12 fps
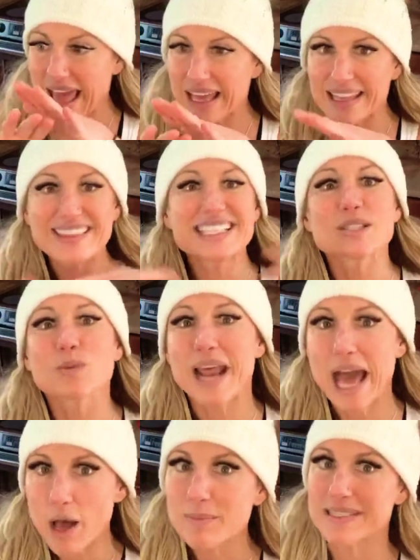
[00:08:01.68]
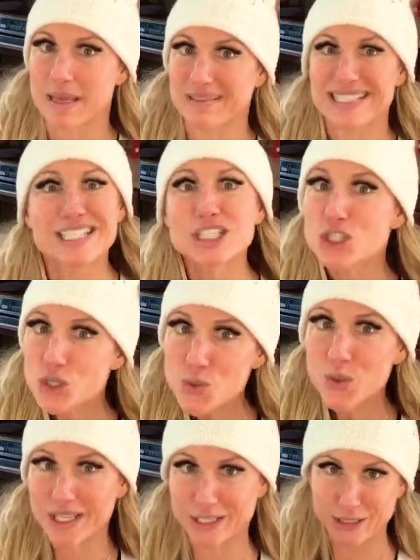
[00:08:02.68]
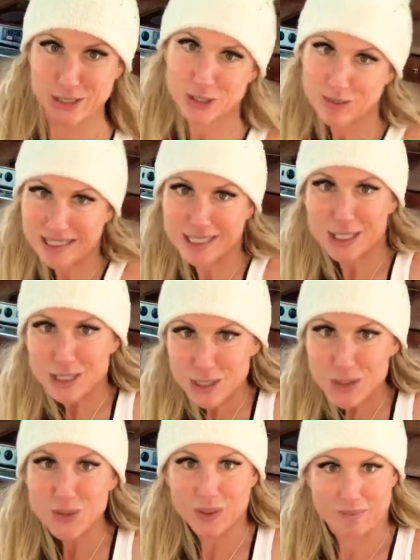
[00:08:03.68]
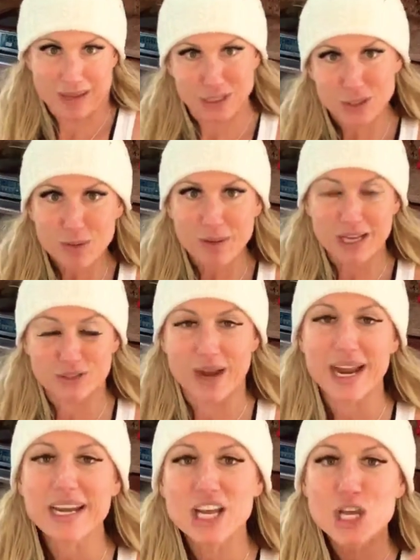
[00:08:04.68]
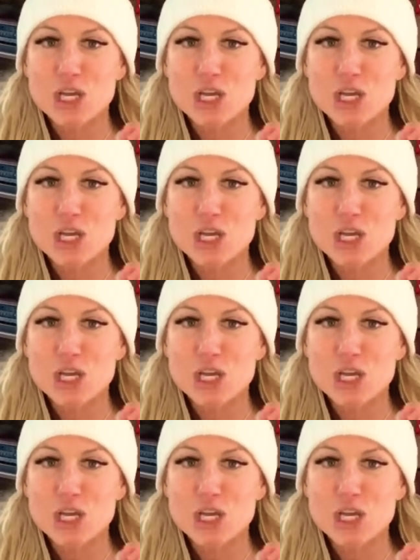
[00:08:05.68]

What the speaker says: this is what helps them. This is a tool in their toolbox. It's the tool in my toolbox, right?